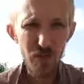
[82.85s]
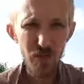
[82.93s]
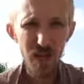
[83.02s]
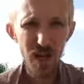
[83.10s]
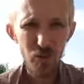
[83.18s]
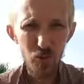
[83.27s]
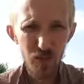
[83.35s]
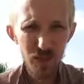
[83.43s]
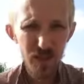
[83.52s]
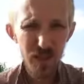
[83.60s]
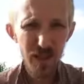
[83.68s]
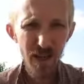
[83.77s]
is Garud
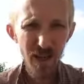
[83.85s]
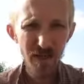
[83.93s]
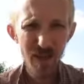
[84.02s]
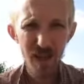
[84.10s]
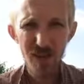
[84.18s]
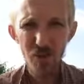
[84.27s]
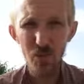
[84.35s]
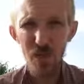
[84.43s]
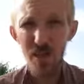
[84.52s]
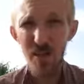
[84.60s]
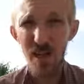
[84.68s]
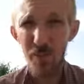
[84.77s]
and the last
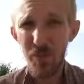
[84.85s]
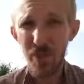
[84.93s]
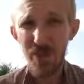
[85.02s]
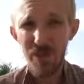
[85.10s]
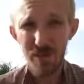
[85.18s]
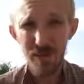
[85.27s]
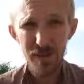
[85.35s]
word is Amrit.